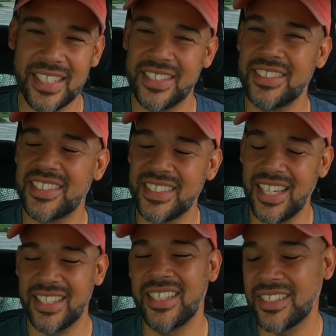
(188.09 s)
Like, it's just
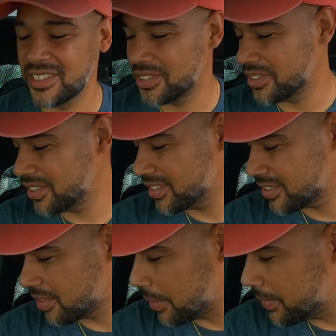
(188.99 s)
not that serious.
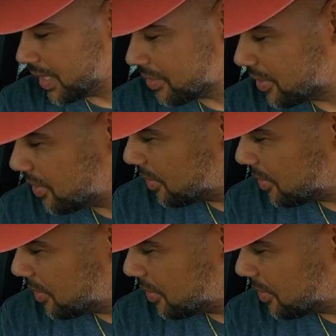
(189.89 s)
So I'm not going to